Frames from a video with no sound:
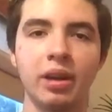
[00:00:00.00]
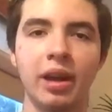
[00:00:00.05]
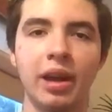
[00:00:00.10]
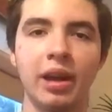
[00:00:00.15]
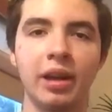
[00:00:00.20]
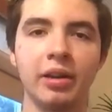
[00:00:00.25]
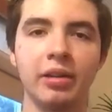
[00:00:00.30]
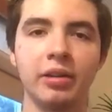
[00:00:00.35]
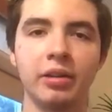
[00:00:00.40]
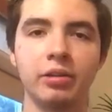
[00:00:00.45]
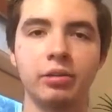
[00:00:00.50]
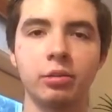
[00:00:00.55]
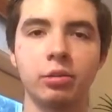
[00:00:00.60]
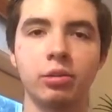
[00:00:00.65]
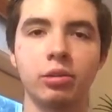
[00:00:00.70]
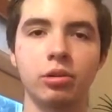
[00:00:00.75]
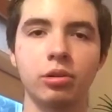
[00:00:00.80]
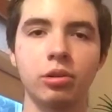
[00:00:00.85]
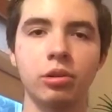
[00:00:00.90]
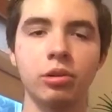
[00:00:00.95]
And to
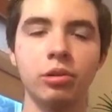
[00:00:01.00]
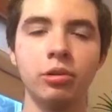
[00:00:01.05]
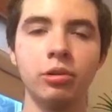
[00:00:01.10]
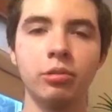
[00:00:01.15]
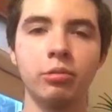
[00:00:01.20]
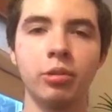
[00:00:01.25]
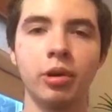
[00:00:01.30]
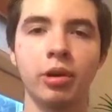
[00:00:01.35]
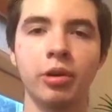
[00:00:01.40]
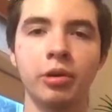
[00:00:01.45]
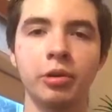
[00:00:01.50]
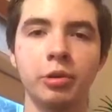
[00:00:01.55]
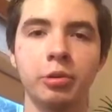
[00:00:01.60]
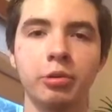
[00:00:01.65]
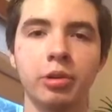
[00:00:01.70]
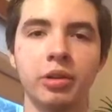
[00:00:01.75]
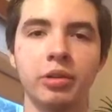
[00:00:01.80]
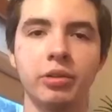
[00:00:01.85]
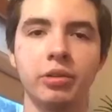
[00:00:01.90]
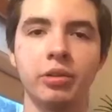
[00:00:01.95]
conclude, we're going
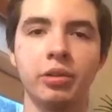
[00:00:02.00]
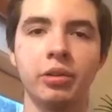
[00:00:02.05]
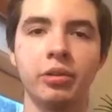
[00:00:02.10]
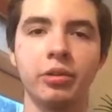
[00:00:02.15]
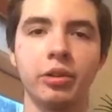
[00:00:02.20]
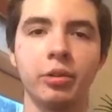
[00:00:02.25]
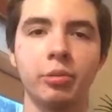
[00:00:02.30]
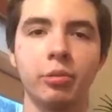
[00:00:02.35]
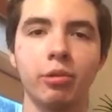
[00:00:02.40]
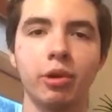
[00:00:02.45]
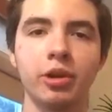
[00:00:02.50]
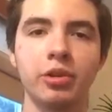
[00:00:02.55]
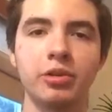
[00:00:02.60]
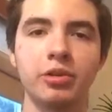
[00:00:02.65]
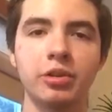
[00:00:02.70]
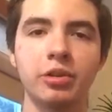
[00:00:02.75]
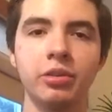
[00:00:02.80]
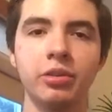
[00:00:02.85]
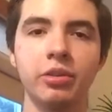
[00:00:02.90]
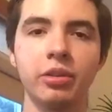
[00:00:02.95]
to answer some
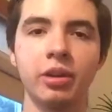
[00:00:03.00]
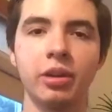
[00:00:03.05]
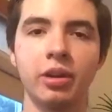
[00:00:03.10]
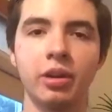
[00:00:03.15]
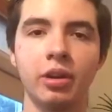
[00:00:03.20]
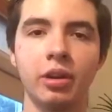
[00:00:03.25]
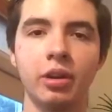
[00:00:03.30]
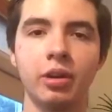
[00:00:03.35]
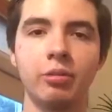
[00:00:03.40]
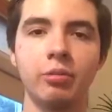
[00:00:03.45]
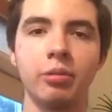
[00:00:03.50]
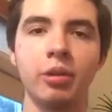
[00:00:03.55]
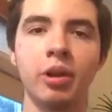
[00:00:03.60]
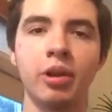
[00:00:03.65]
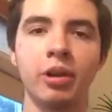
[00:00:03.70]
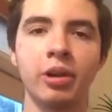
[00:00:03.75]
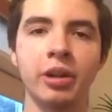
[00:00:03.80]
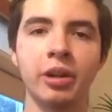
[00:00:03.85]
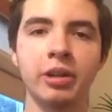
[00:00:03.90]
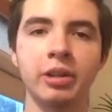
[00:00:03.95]
questions
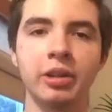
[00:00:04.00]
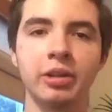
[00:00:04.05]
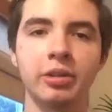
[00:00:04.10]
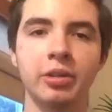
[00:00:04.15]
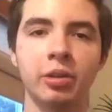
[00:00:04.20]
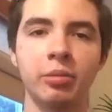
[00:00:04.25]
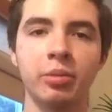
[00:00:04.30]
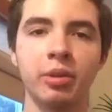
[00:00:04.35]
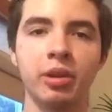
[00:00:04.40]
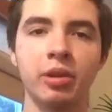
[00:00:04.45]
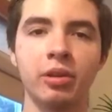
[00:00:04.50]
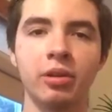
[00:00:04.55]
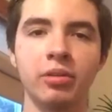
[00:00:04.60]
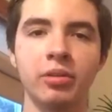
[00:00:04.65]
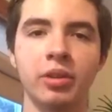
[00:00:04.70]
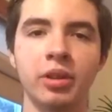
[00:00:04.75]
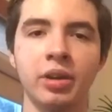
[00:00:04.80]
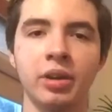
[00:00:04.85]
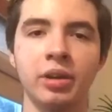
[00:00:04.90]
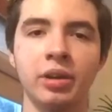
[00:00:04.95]
regarding the topic
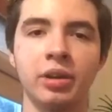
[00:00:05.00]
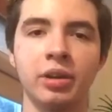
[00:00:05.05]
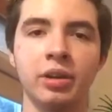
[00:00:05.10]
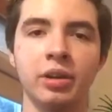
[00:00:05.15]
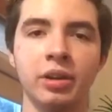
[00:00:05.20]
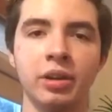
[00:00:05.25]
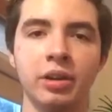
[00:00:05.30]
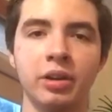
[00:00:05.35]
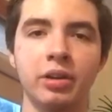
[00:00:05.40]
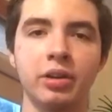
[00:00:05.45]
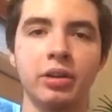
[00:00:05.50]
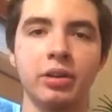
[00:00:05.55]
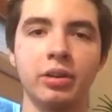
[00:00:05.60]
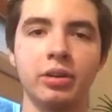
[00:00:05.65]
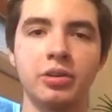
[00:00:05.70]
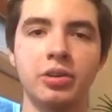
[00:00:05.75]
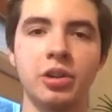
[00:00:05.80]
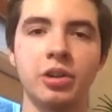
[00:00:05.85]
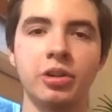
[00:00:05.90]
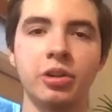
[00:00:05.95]
of the
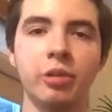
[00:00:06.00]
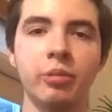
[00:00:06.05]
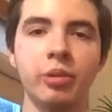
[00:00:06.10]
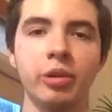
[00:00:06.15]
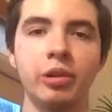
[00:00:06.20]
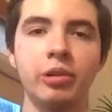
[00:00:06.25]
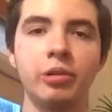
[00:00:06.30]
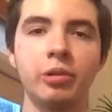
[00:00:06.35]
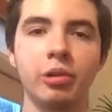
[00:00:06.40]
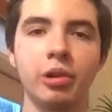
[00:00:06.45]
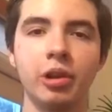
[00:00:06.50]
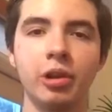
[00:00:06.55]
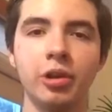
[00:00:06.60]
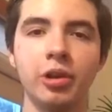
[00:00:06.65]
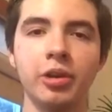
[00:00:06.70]
Chernobyl nuclear